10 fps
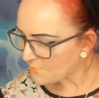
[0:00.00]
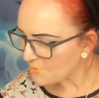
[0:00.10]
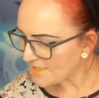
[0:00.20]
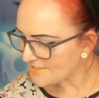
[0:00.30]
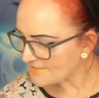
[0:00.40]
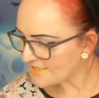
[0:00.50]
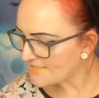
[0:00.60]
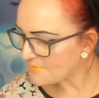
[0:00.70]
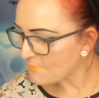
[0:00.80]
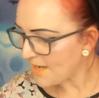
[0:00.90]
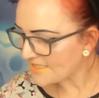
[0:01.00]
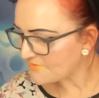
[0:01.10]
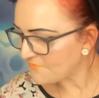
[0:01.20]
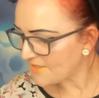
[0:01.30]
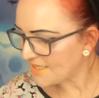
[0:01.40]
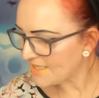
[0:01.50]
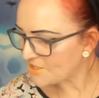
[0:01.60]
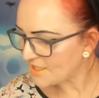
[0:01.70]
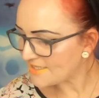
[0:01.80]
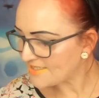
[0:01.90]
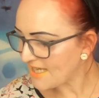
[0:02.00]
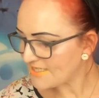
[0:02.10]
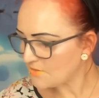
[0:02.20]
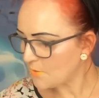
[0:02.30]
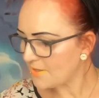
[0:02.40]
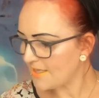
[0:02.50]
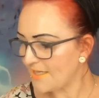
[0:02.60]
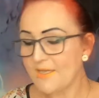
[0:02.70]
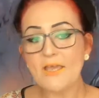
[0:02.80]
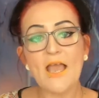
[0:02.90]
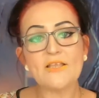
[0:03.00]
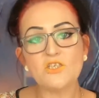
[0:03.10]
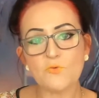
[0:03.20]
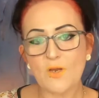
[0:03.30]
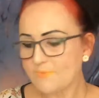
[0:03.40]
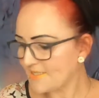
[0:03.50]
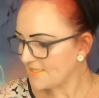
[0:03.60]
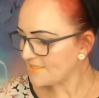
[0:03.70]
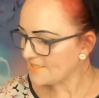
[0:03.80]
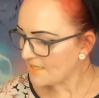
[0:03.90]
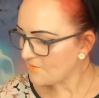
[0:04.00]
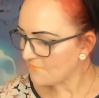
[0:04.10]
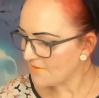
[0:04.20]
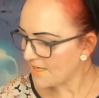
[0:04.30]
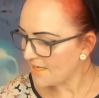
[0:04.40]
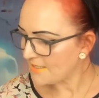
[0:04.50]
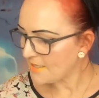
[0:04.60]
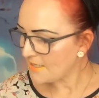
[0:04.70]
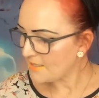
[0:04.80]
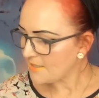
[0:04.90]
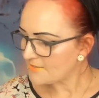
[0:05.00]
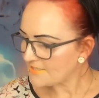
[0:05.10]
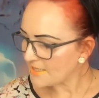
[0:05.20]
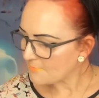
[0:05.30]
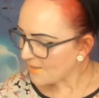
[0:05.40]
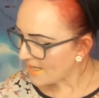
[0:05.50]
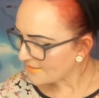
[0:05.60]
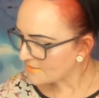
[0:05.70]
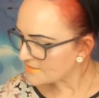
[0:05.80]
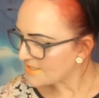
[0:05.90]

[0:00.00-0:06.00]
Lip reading: the print is a matte finish and it's nice quality. And she wraps it in cellophane, cellar bag,